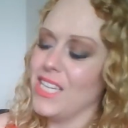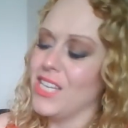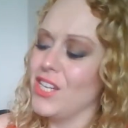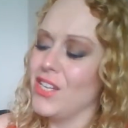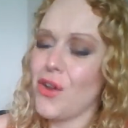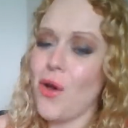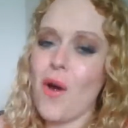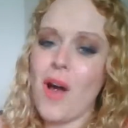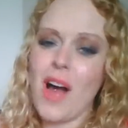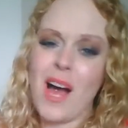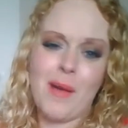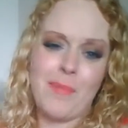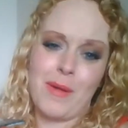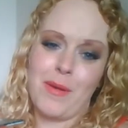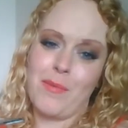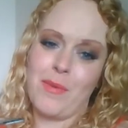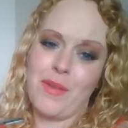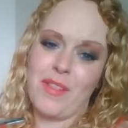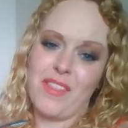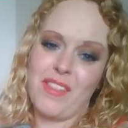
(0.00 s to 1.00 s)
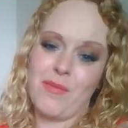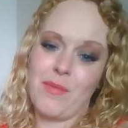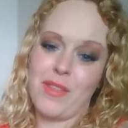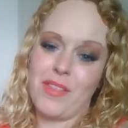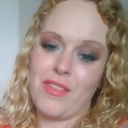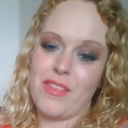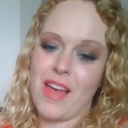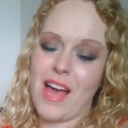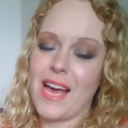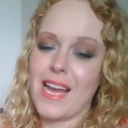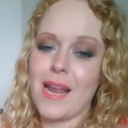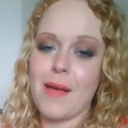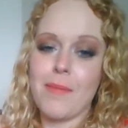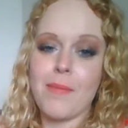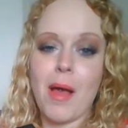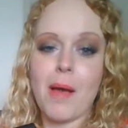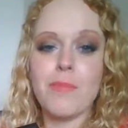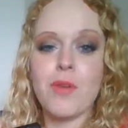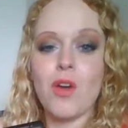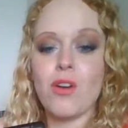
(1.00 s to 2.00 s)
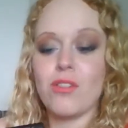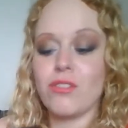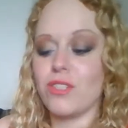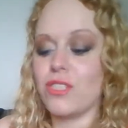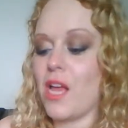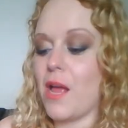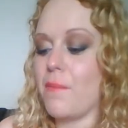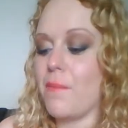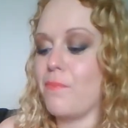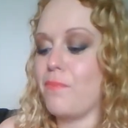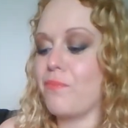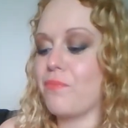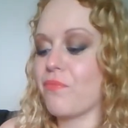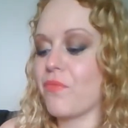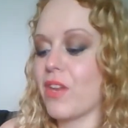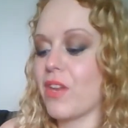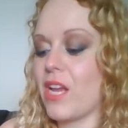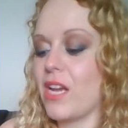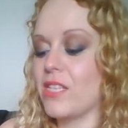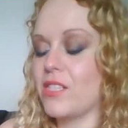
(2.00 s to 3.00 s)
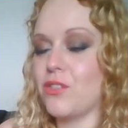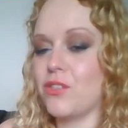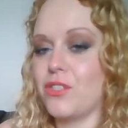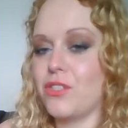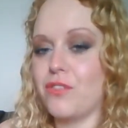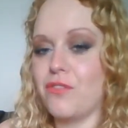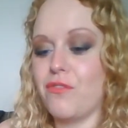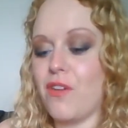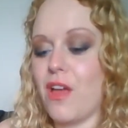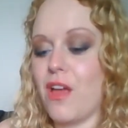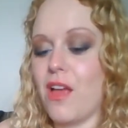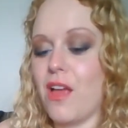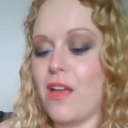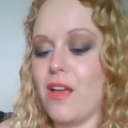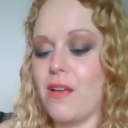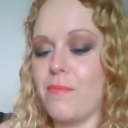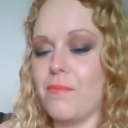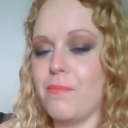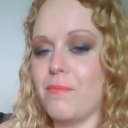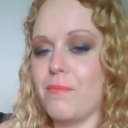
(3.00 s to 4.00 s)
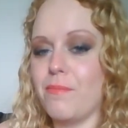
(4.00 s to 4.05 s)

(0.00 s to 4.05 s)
not happy with that. And I'm not a sort of